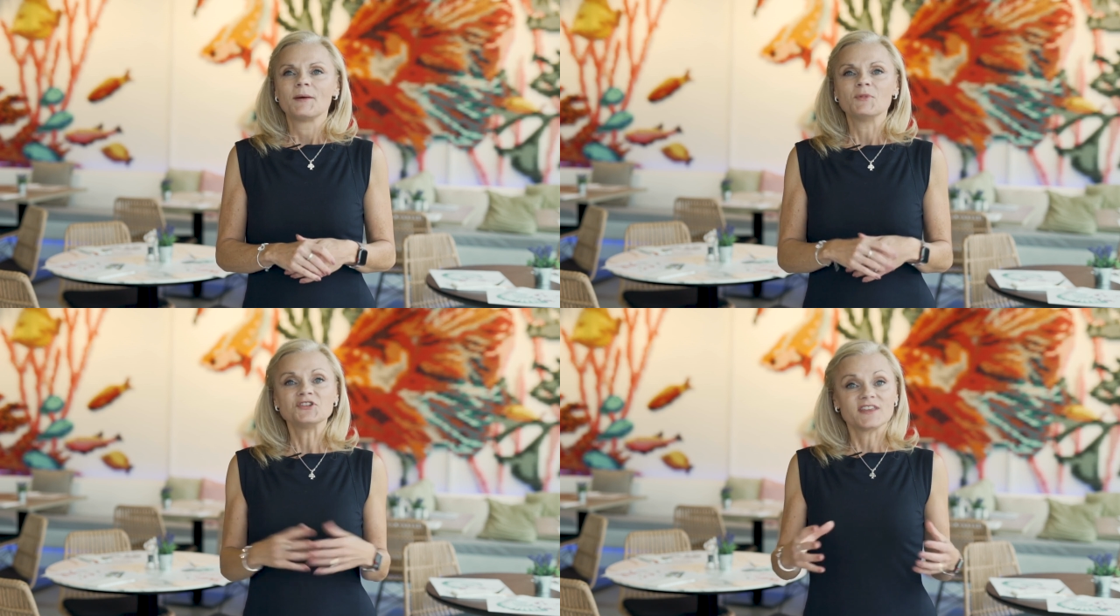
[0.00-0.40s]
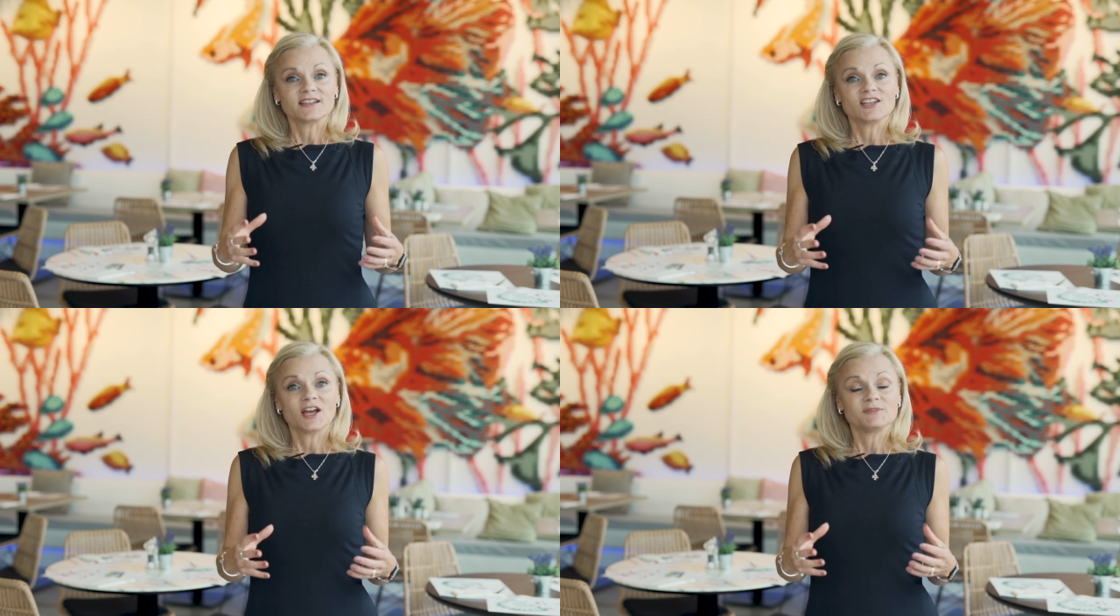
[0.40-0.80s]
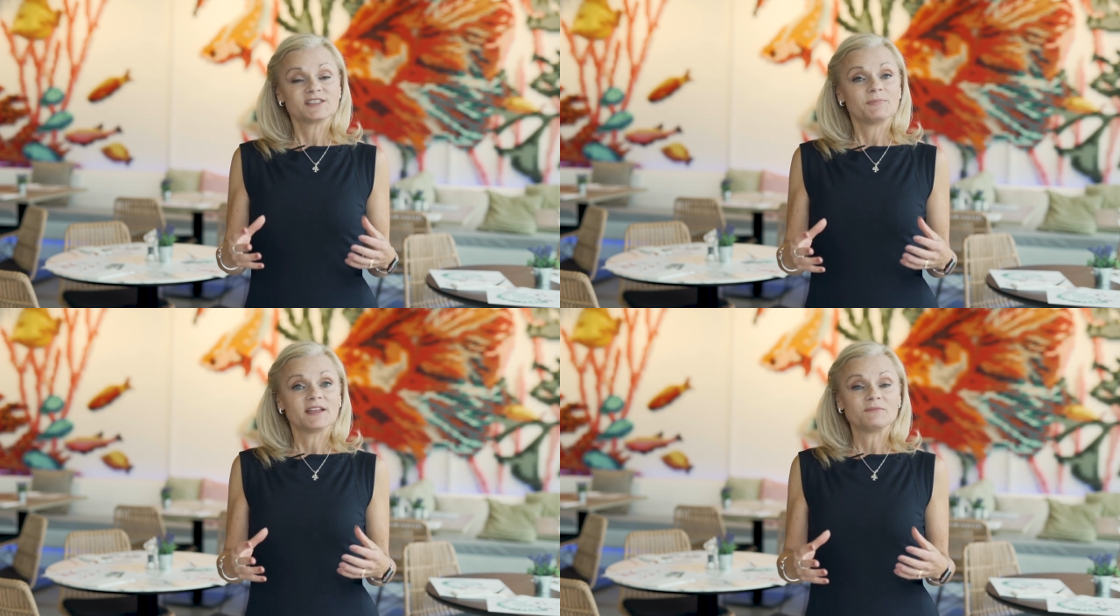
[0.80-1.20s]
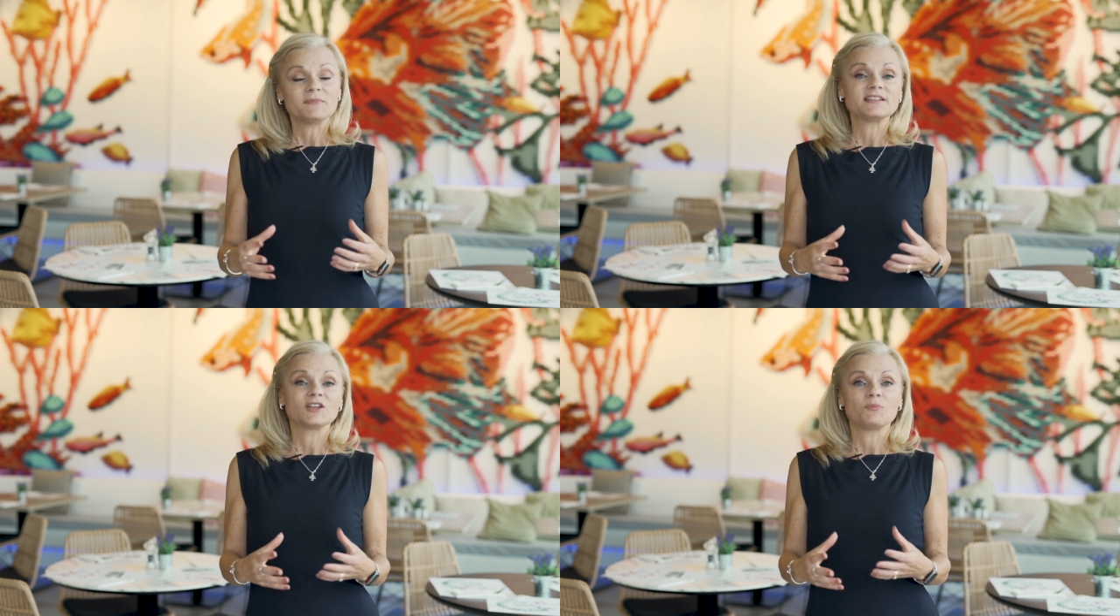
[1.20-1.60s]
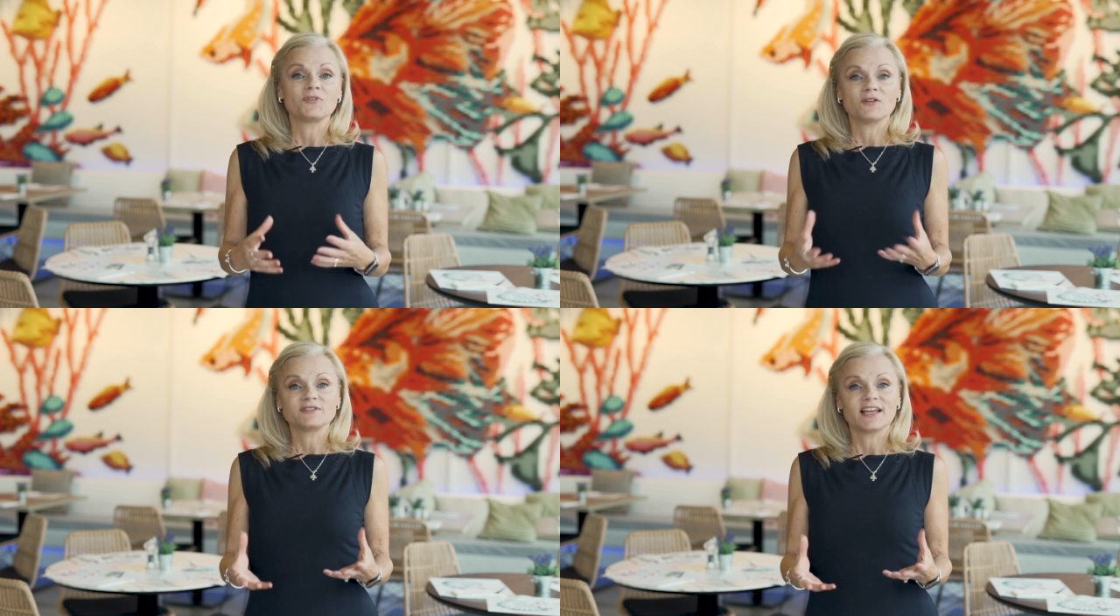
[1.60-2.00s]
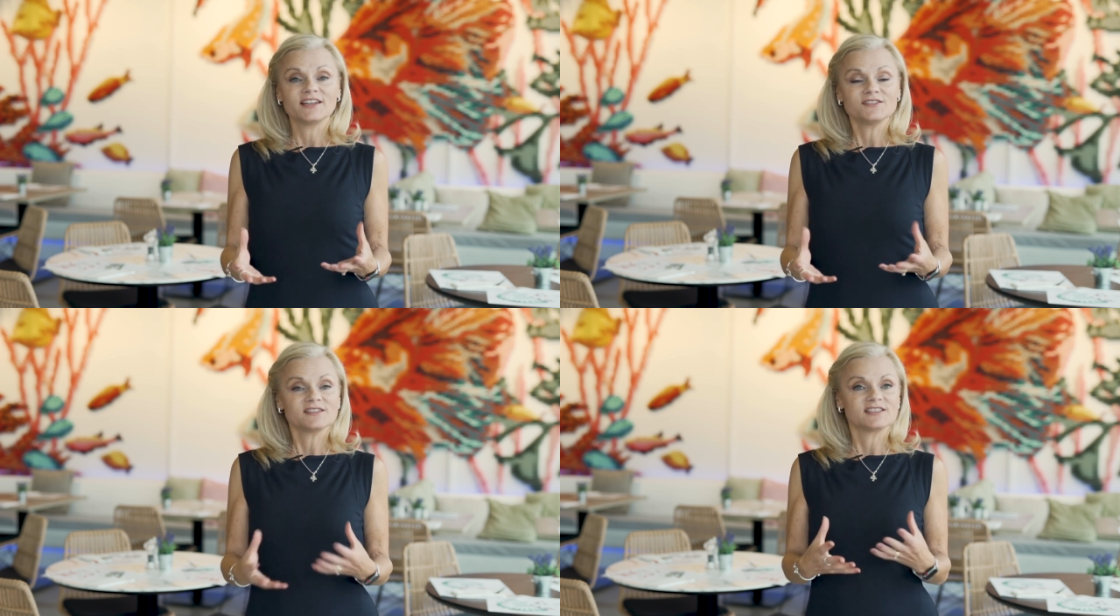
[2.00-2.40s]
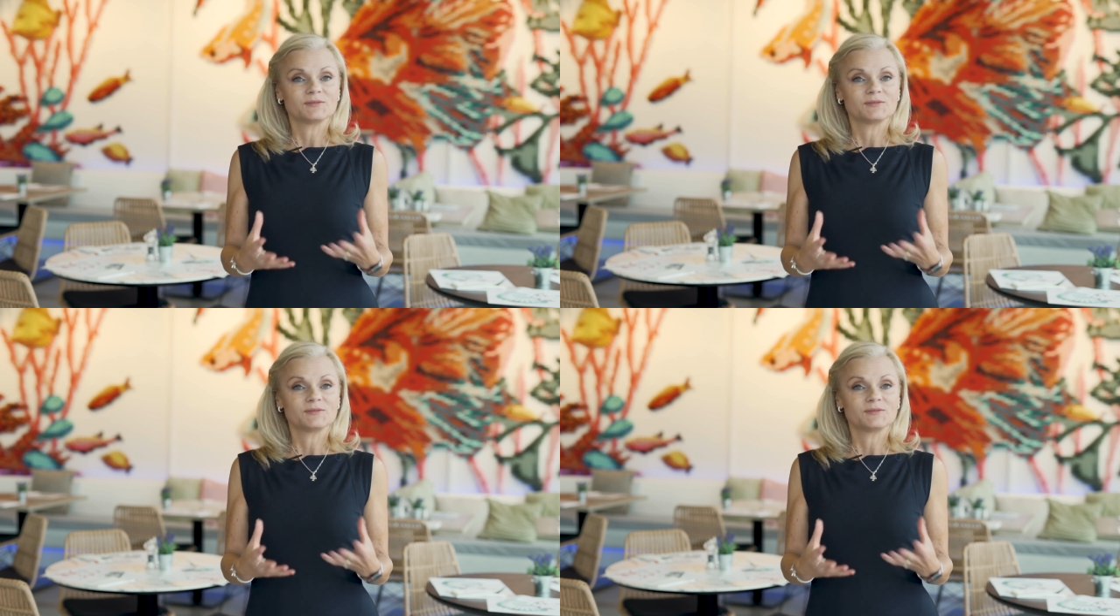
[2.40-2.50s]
Much of that time is spent meeting up with hoteliers and